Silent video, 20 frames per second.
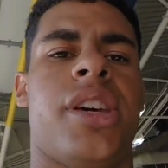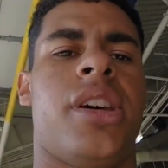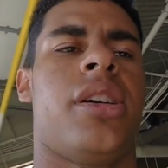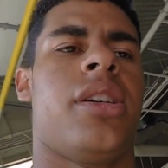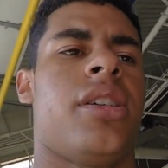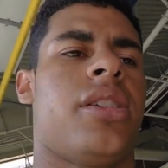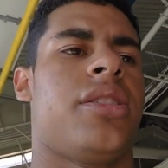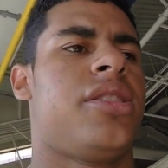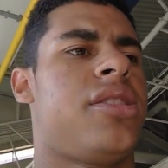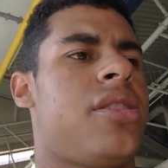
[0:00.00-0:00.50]

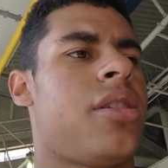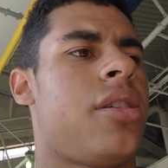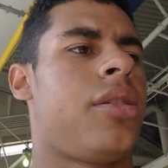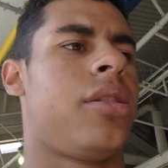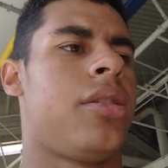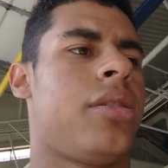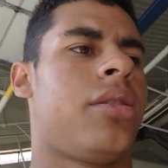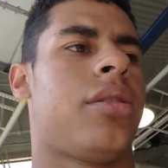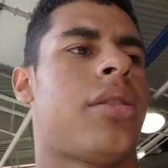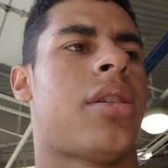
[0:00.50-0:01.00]
the
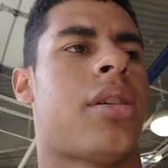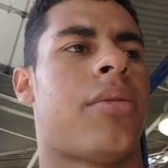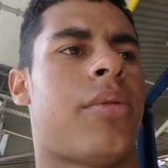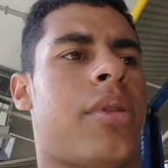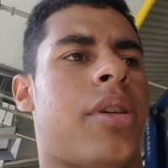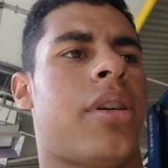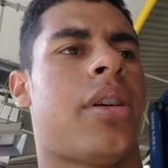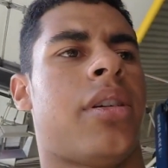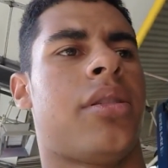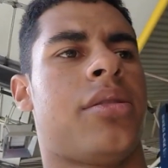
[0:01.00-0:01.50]
sealant, that
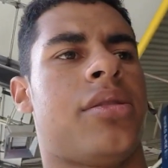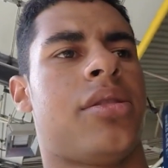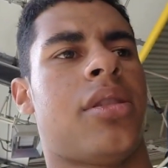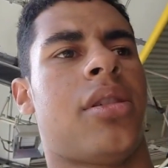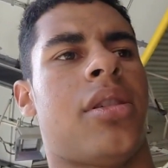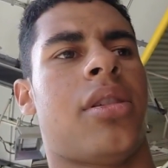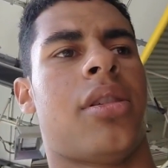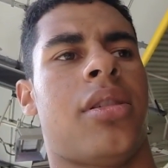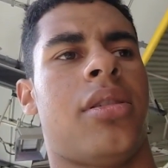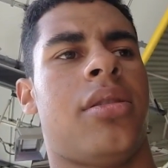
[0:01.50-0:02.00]
way it's
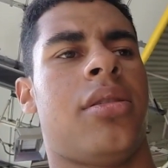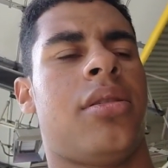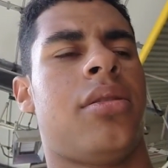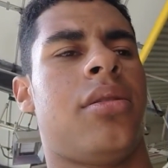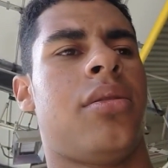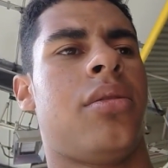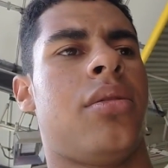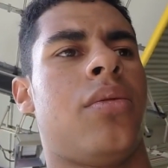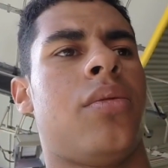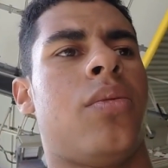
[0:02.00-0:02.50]

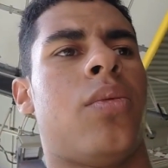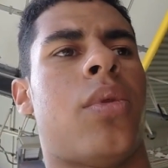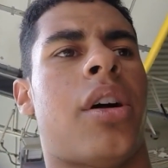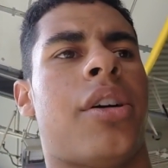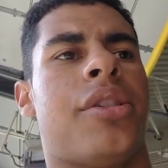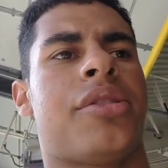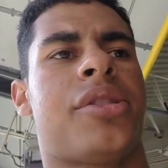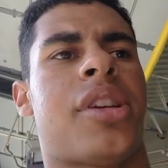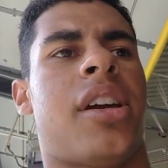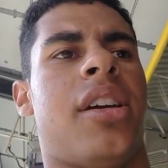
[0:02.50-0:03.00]

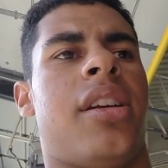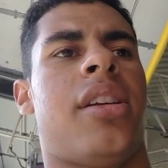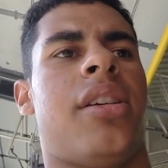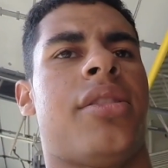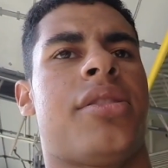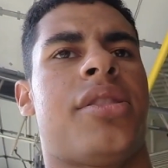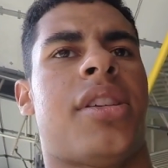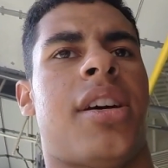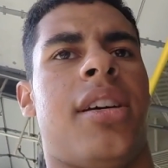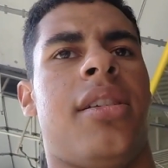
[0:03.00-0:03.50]
watertight,
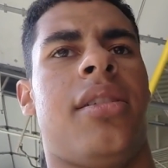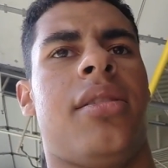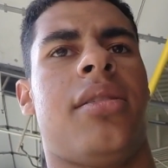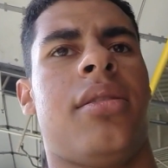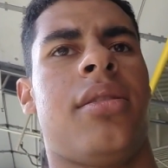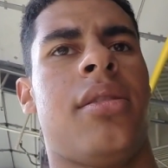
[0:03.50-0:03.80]
airtight.